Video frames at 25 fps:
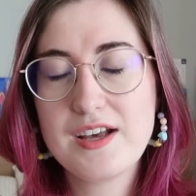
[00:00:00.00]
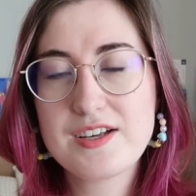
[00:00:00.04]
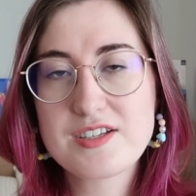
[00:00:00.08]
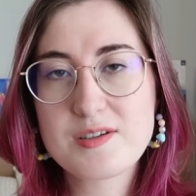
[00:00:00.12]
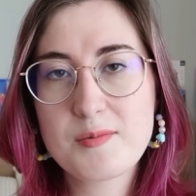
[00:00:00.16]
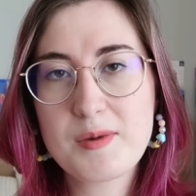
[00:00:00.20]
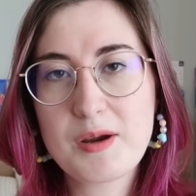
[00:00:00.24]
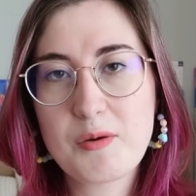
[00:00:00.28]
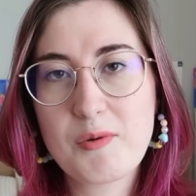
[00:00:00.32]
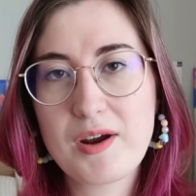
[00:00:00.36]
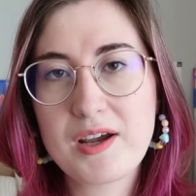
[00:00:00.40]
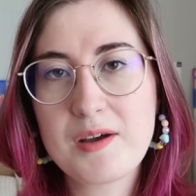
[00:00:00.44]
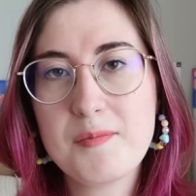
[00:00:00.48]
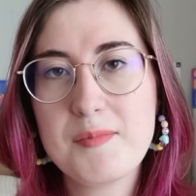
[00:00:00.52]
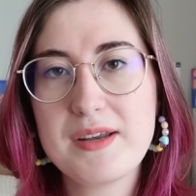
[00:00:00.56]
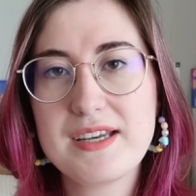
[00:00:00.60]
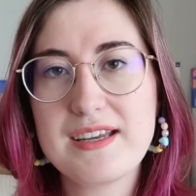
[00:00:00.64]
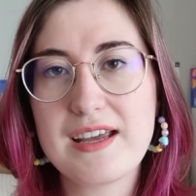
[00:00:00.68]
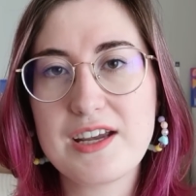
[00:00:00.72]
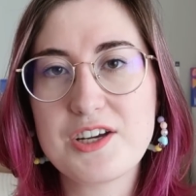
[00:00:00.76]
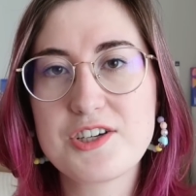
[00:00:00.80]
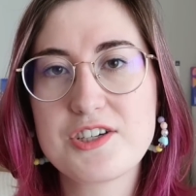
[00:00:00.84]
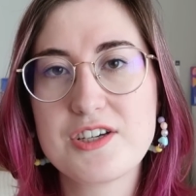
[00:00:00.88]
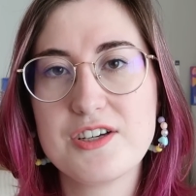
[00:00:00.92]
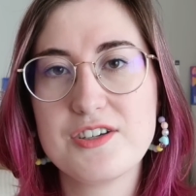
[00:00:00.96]
So my
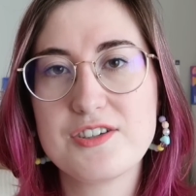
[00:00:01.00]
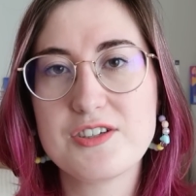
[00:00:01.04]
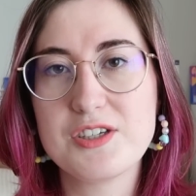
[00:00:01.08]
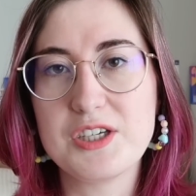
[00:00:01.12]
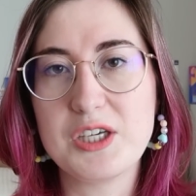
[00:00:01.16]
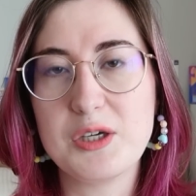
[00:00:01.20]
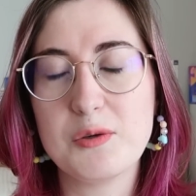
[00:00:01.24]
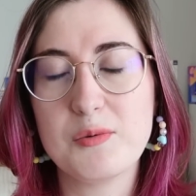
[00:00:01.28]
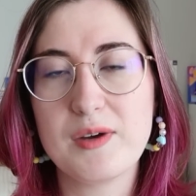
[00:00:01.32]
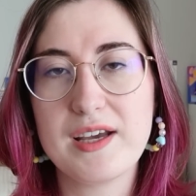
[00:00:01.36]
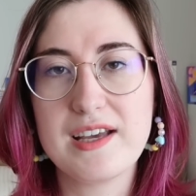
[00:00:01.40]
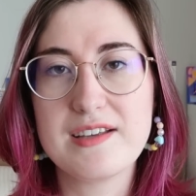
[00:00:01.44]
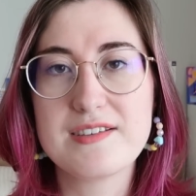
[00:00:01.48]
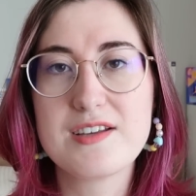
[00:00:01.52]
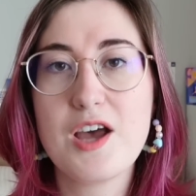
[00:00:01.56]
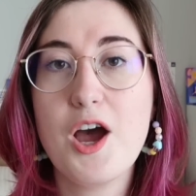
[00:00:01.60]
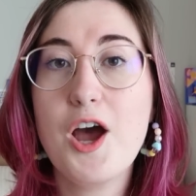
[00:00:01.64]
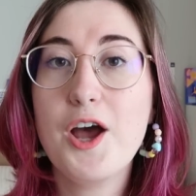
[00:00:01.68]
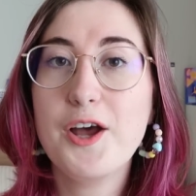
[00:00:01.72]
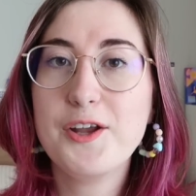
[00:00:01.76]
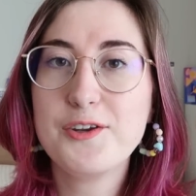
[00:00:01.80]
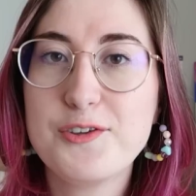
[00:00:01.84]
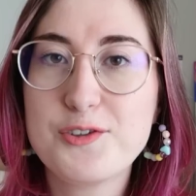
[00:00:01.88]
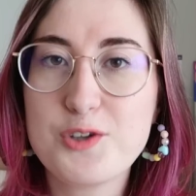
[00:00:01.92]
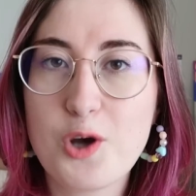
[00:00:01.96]
recommendation to you is
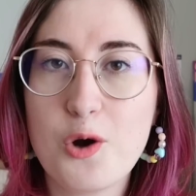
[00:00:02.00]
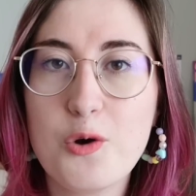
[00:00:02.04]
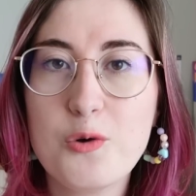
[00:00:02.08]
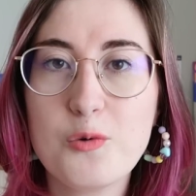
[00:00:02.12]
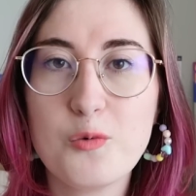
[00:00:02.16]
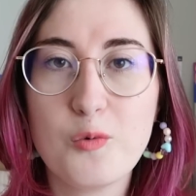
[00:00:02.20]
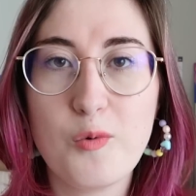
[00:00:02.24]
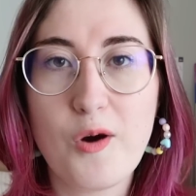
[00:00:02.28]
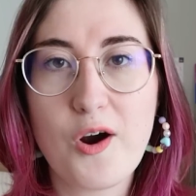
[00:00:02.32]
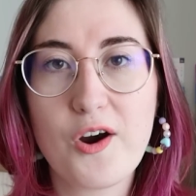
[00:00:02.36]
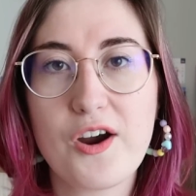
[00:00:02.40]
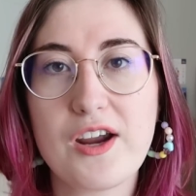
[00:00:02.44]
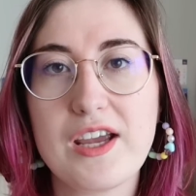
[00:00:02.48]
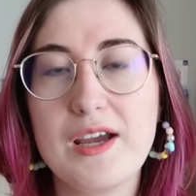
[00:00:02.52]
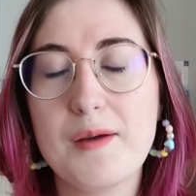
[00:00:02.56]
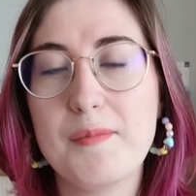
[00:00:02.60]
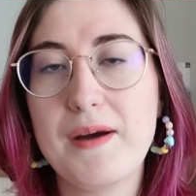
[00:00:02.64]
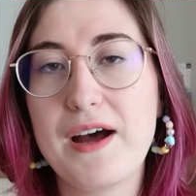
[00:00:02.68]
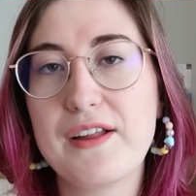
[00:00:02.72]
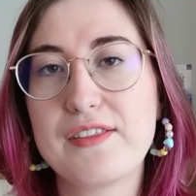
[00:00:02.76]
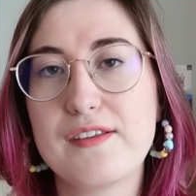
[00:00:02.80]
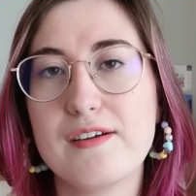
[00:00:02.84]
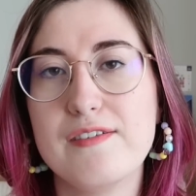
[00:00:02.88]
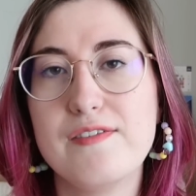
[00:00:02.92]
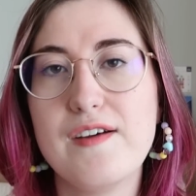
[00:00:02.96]
don't worry
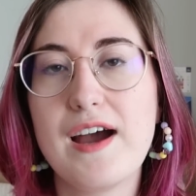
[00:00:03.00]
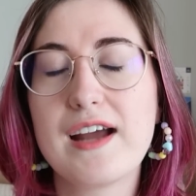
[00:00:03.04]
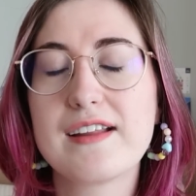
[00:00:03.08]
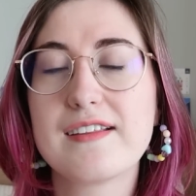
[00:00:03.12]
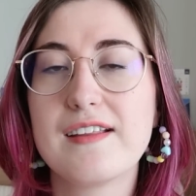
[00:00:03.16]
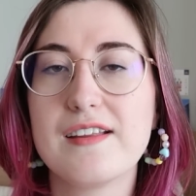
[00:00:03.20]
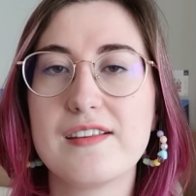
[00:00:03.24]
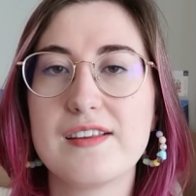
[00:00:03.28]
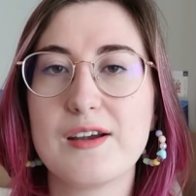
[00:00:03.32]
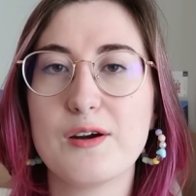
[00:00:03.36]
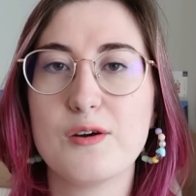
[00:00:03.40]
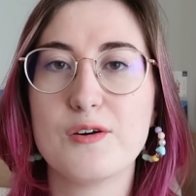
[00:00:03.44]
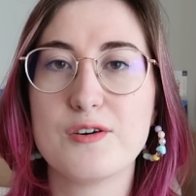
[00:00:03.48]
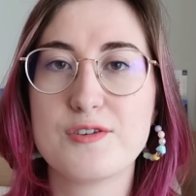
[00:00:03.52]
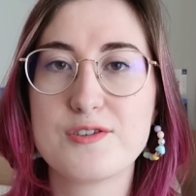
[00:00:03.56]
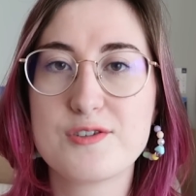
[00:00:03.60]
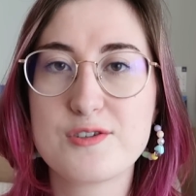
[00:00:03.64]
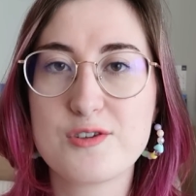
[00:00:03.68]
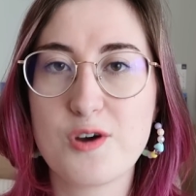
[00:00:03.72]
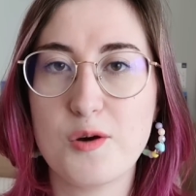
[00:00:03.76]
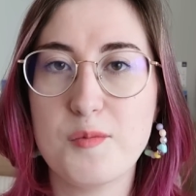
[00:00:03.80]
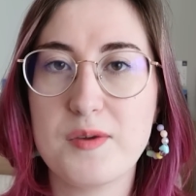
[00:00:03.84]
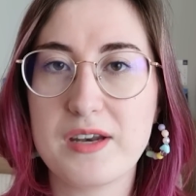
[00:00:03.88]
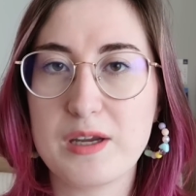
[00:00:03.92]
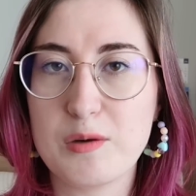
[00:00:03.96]
about the fact that there are
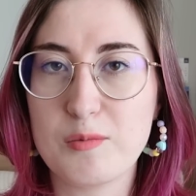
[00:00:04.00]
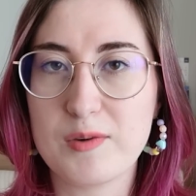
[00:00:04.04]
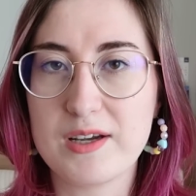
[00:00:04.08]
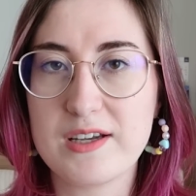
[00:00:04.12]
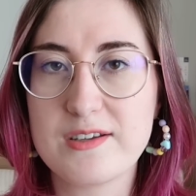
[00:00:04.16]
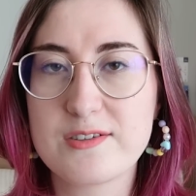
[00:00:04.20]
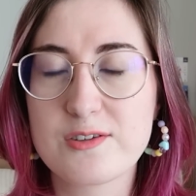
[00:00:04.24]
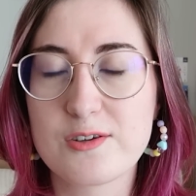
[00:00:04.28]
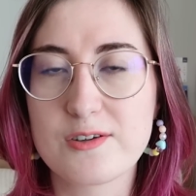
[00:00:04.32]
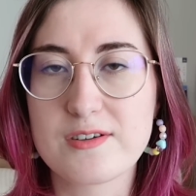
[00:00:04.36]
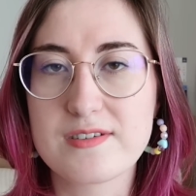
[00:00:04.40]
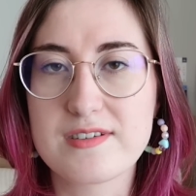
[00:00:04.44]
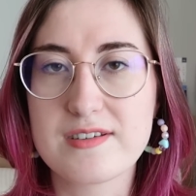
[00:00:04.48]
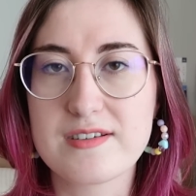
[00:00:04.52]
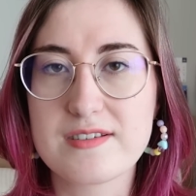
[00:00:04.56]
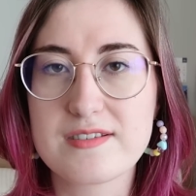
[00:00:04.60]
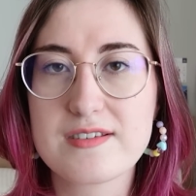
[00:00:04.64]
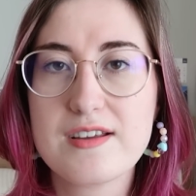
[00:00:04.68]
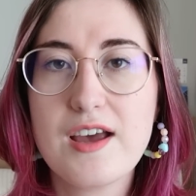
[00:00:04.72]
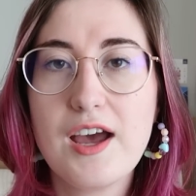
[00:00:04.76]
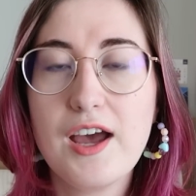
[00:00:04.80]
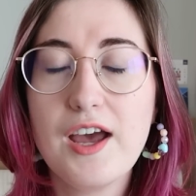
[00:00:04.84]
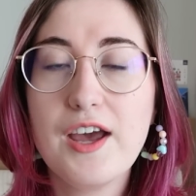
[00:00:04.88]
so many resources.